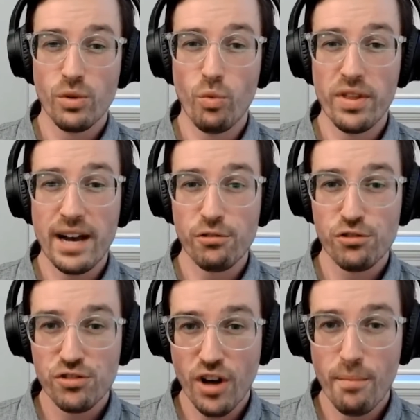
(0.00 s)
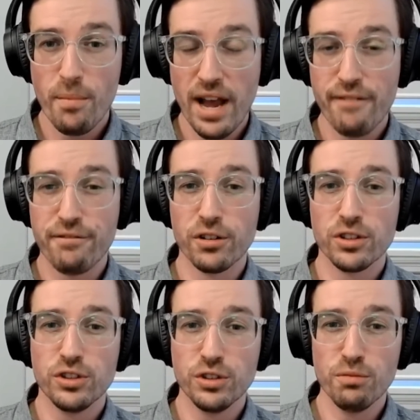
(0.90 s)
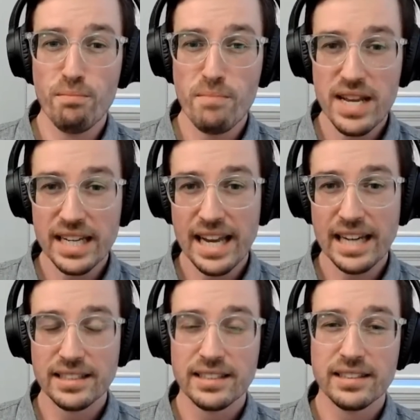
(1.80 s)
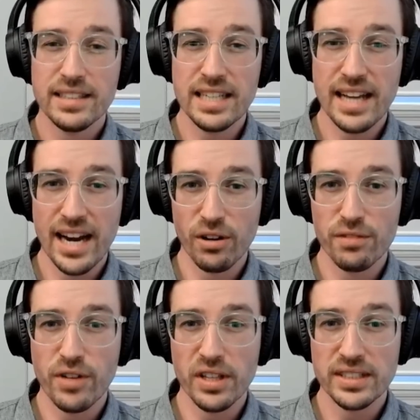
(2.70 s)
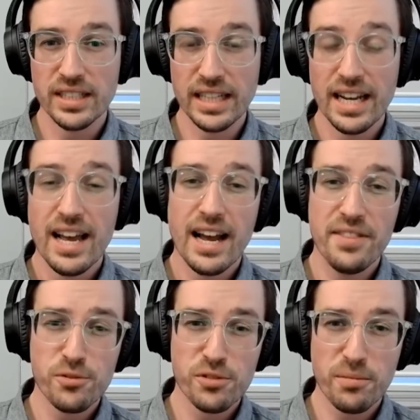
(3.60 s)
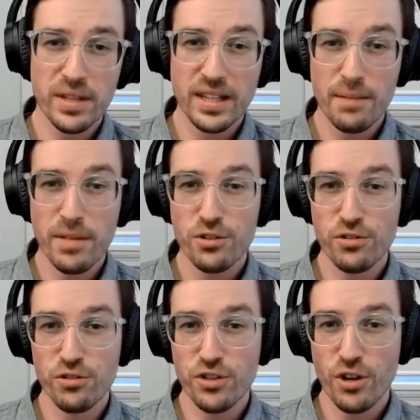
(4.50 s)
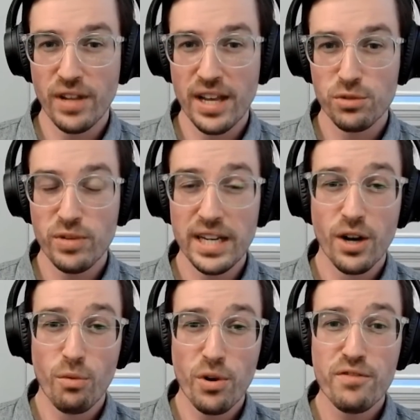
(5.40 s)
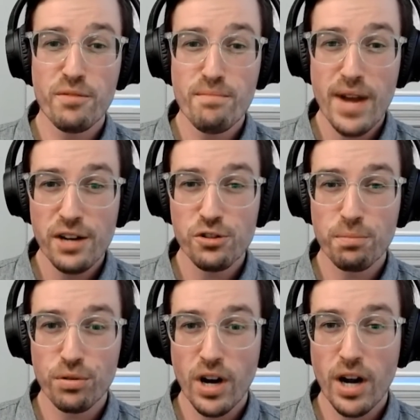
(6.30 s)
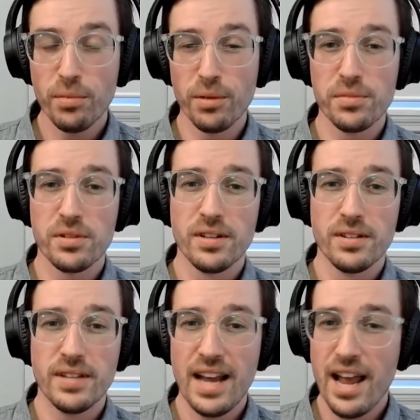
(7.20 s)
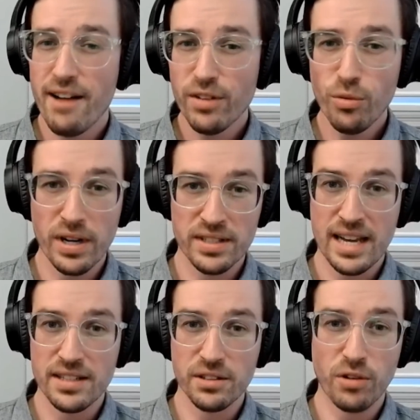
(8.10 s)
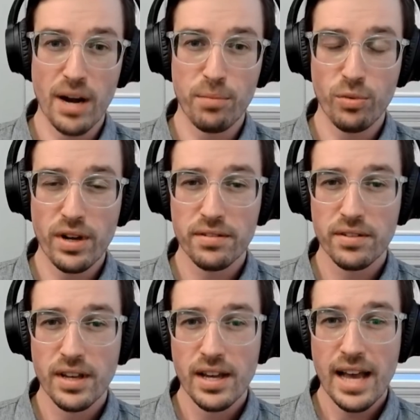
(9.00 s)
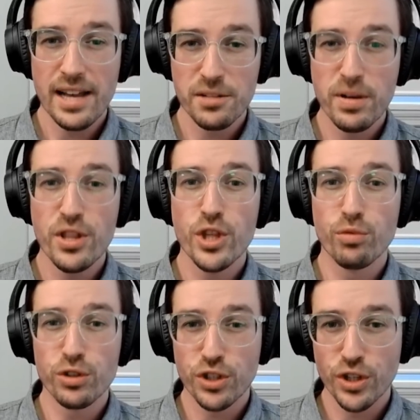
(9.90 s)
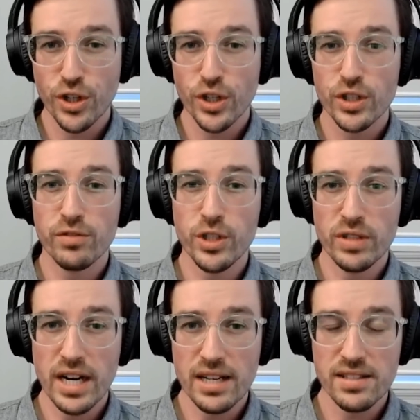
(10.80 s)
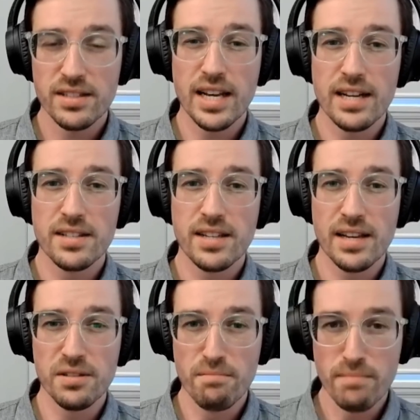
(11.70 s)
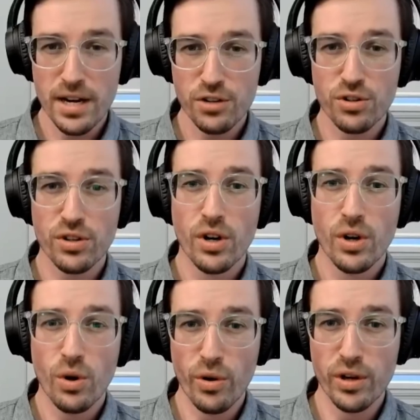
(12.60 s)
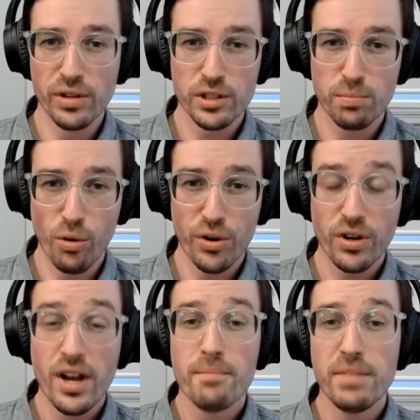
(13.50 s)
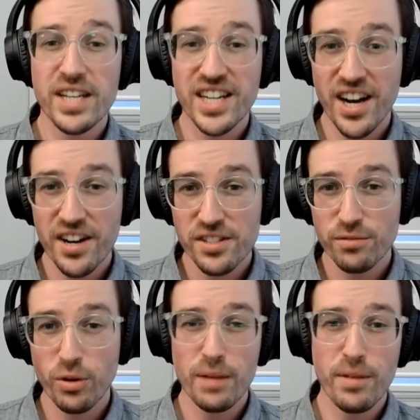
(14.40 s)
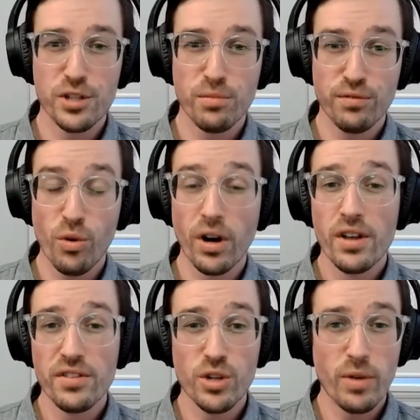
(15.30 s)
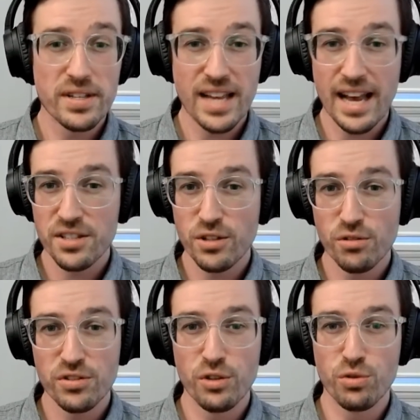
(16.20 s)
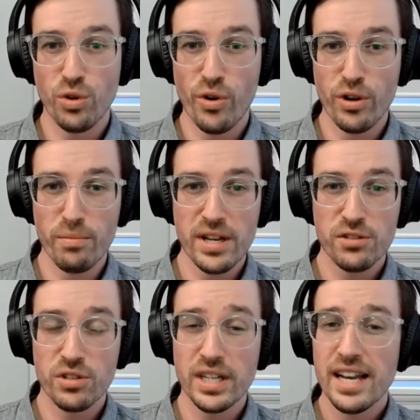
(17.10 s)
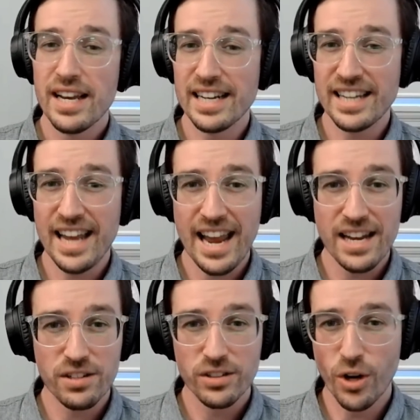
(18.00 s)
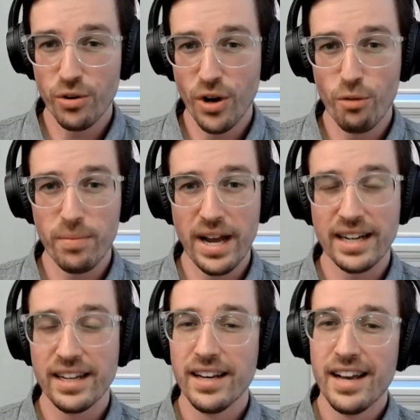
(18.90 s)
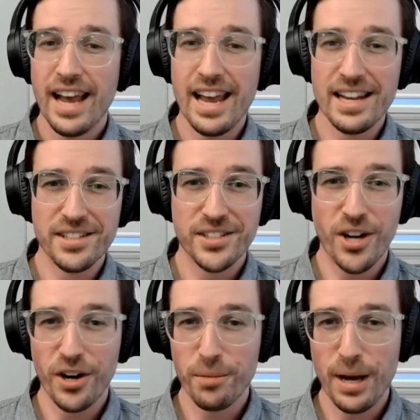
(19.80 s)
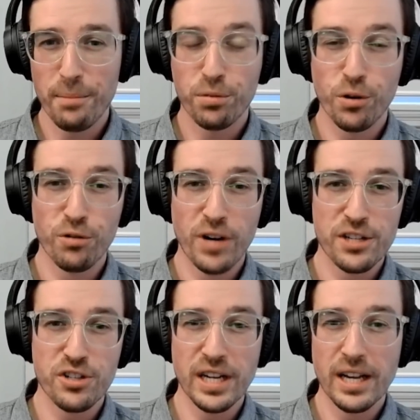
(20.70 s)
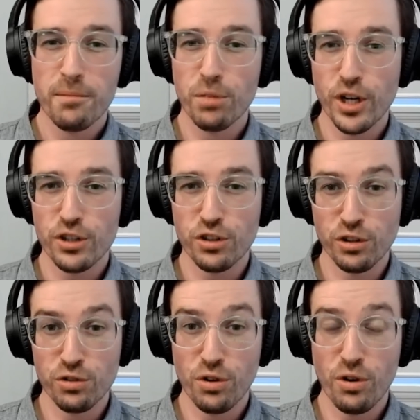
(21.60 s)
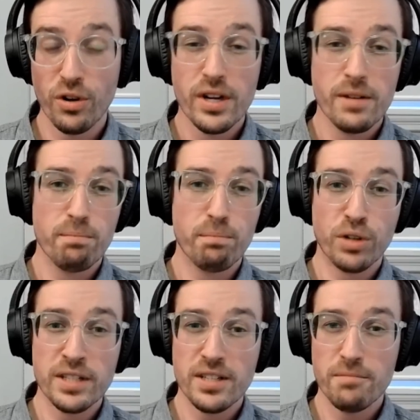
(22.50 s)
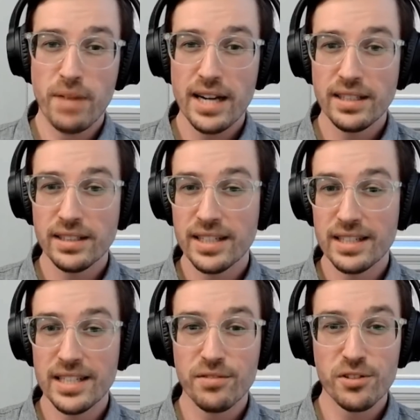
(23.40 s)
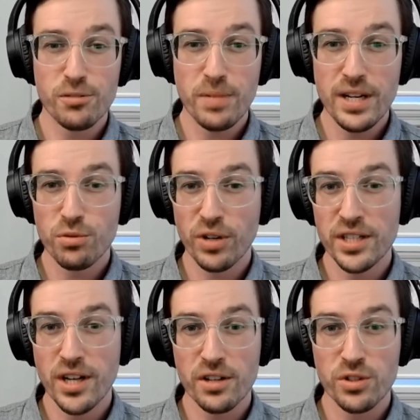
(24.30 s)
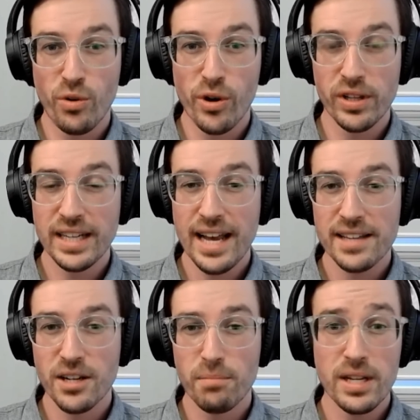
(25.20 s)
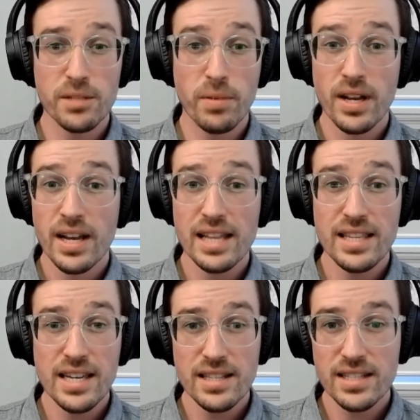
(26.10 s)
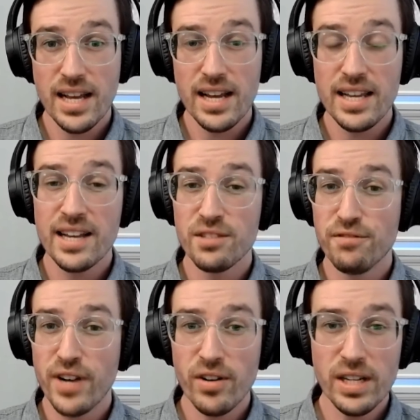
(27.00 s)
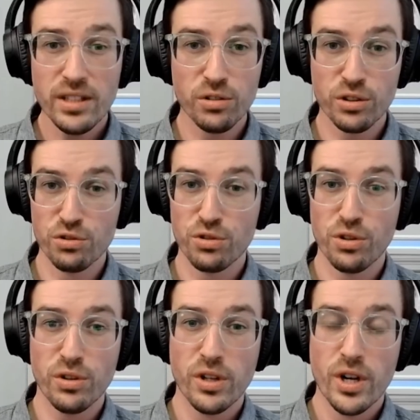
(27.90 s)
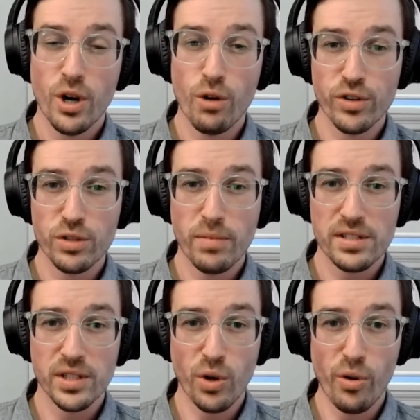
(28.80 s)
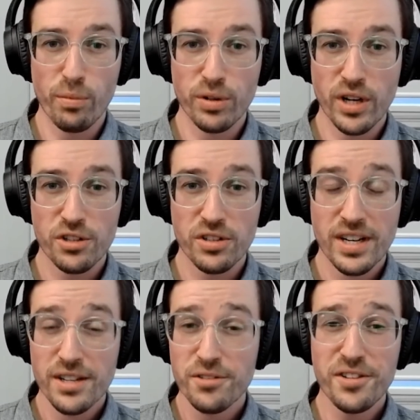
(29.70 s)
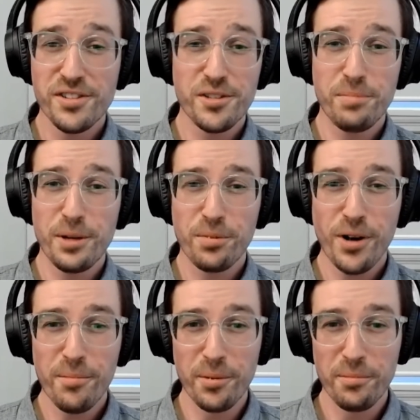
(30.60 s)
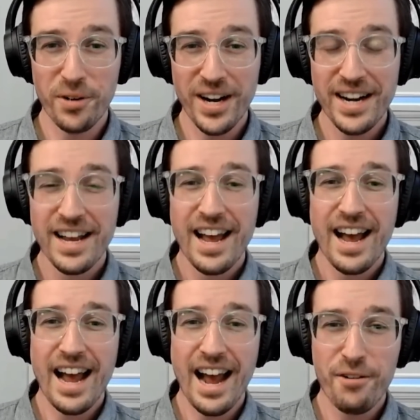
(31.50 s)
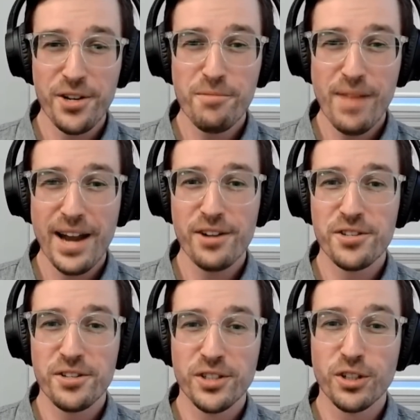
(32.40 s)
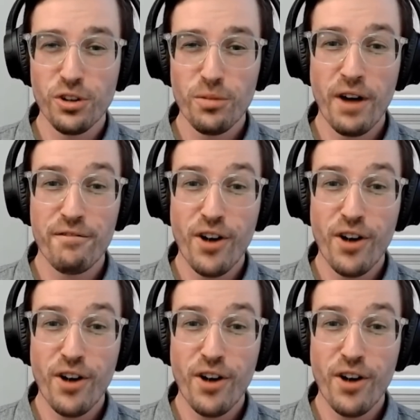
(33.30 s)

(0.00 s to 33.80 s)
without some effort to hmm. mitigate the inherent volatility. And this was something that I mentioned to Joe last week. One of the major problems that everyone has had to grapple with has been the return of the United States mm. as a hmm. major oil exporter. Because of what I mentioned before, the US has no central oil ministry. It can't go to OPEC and talk about pro rationing, production control. President Biden can give a speech where he talks to oil and gas companies, but at the end of the day, he has very little control over domestic oil production. So this is a big problem, yeah. right? How do you manage a globe a